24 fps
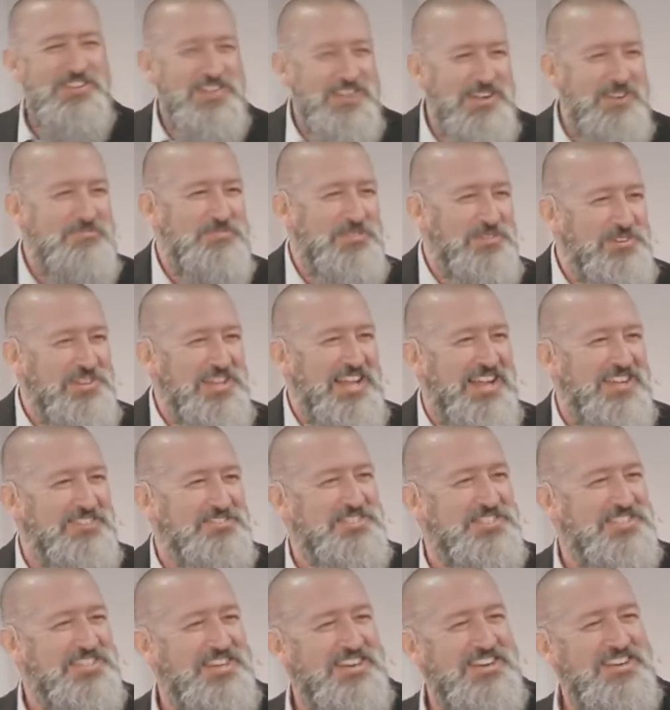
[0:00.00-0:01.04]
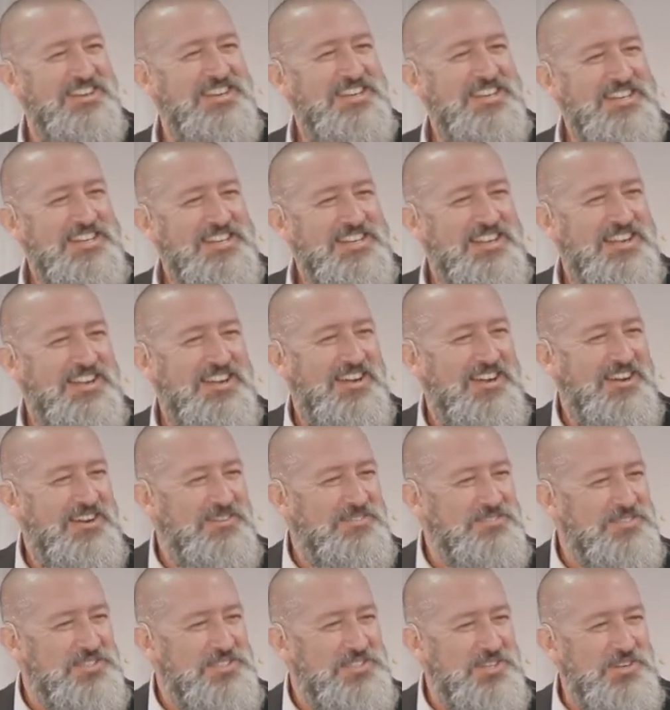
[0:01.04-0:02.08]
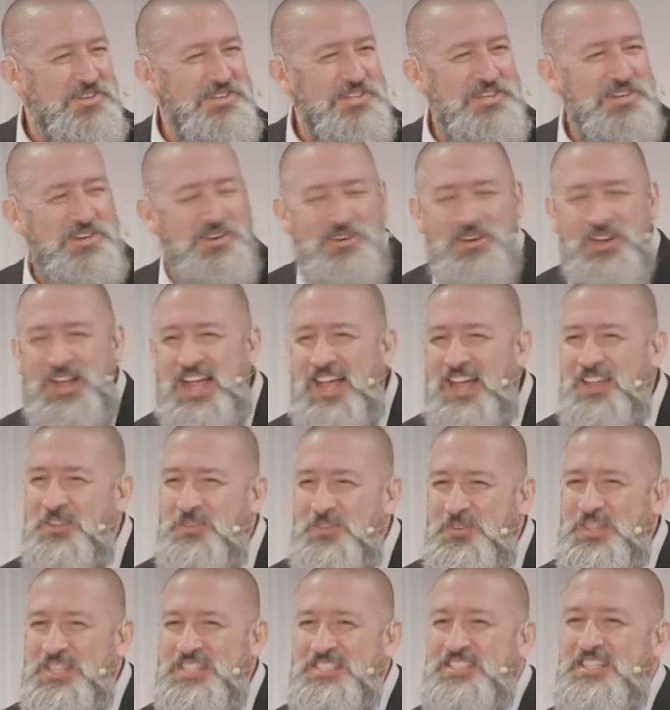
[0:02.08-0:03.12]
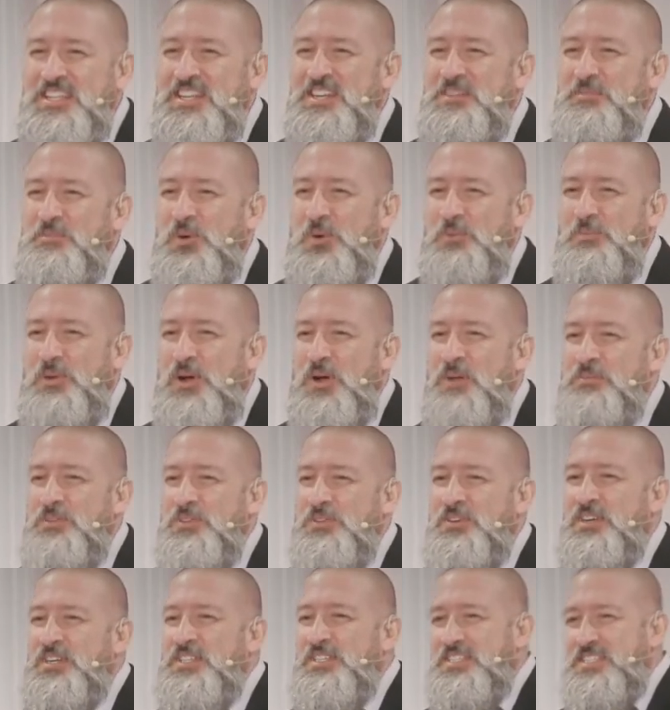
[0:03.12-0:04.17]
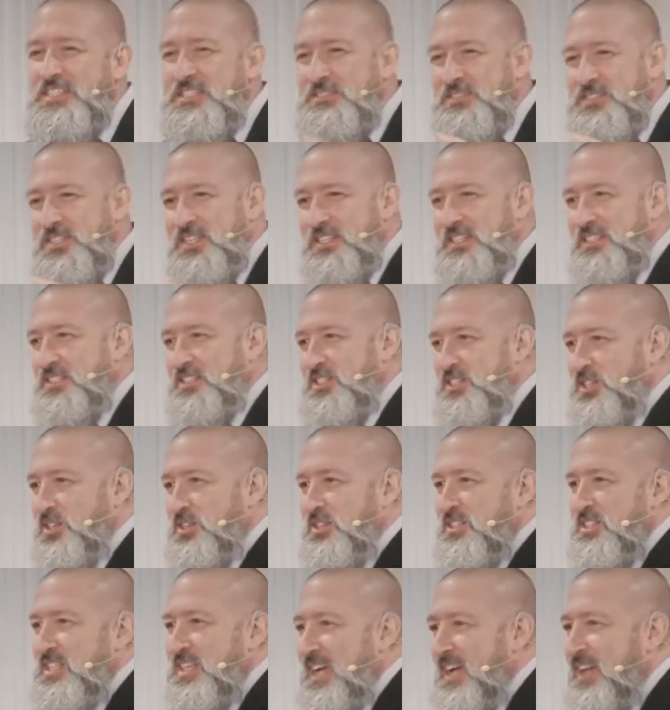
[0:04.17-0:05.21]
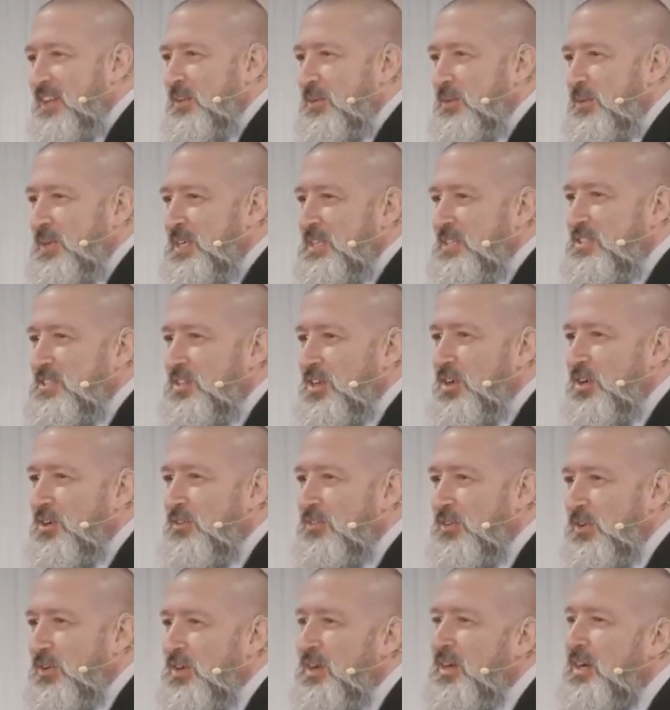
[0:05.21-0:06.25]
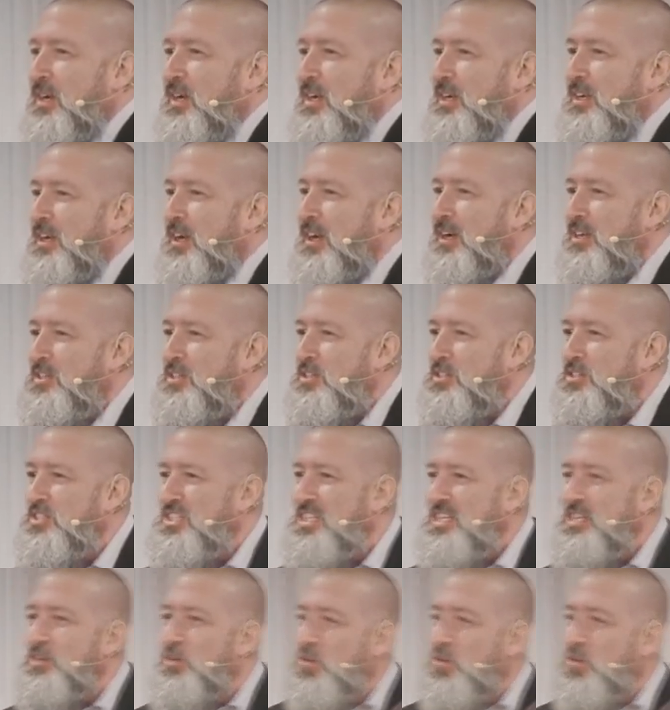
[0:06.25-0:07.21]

a couple laughs there. Halloween's getting more popular. It seems like as soon as Halloween's over, you see